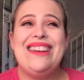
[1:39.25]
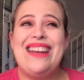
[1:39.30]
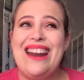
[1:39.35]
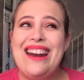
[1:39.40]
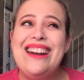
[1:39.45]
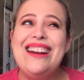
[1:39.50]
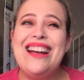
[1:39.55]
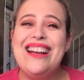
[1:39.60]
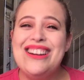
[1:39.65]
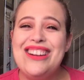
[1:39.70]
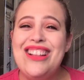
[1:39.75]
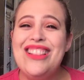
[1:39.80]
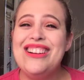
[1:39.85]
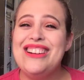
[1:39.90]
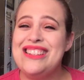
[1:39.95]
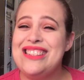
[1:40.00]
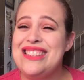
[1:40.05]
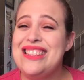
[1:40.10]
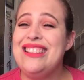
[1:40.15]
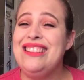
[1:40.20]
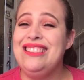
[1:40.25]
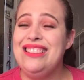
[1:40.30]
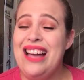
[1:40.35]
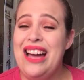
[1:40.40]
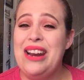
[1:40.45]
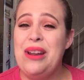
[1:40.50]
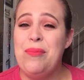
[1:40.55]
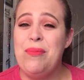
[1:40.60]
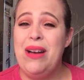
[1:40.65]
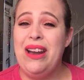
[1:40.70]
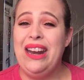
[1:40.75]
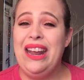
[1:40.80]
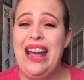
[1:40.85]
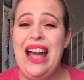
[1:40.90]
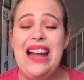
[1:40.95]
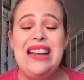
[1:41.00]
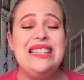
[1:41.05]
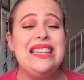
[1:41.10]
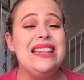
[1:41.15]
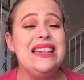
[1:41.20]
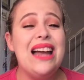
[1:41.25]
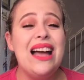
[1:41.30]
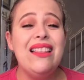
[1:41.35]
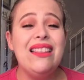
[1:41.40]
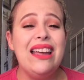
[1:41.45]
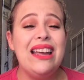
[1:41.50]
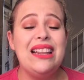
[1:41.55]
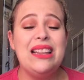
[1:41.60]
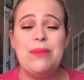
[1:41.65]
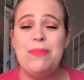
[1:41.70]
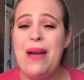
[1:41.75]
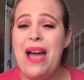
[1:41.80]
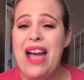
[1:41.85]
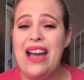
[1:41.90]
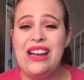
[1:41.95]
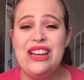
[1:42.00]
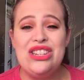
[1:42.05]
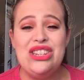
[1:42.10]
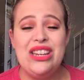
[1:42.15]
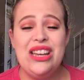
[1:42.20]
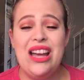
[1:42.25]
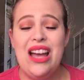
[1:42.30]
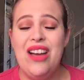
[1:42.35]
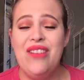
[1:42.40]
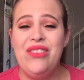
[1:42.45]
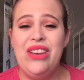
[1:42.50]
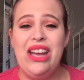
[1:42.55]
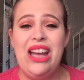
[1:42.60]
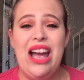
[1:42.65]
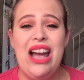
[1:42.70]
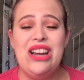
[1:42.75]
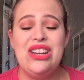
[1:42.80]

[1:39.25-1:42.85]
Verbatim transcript: $99 is a lot of money. I did not like the packaging of it.